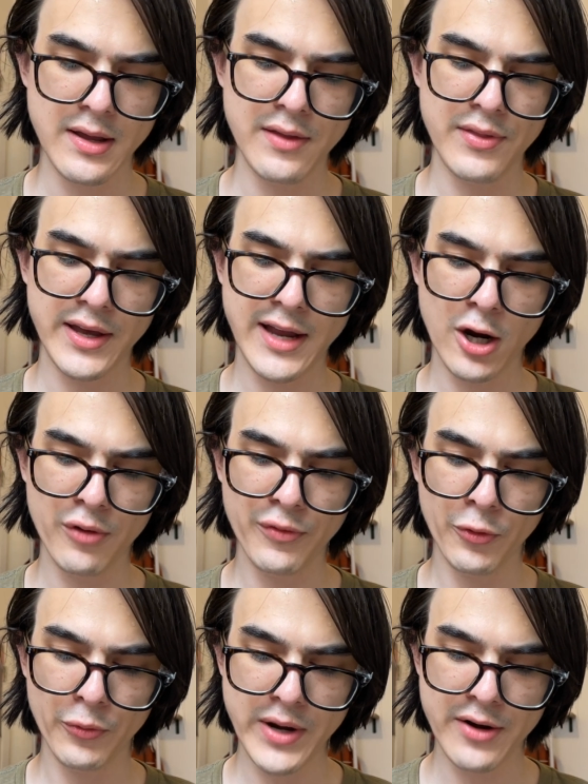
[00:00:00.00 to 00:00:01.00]
The careful
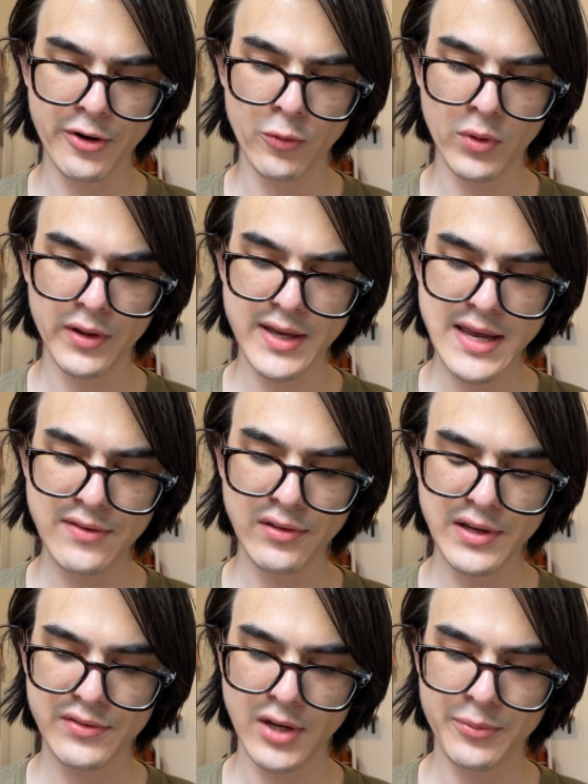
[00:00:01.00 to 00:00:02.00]
reader will easily
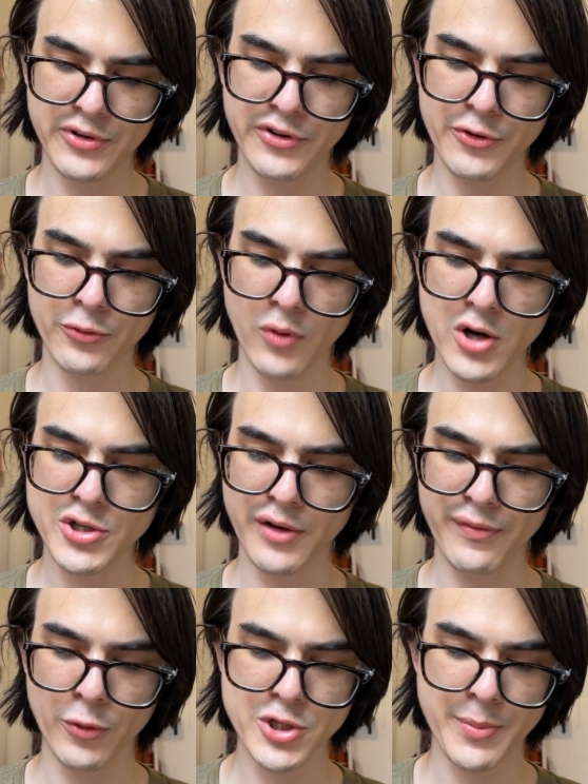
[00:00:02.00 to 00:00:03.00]
substitute Russia
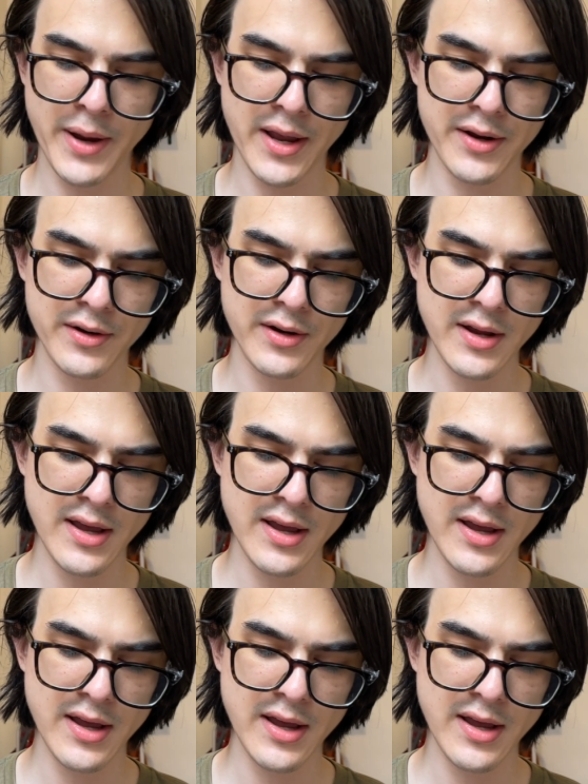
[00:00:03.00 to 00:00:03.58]
for Japan,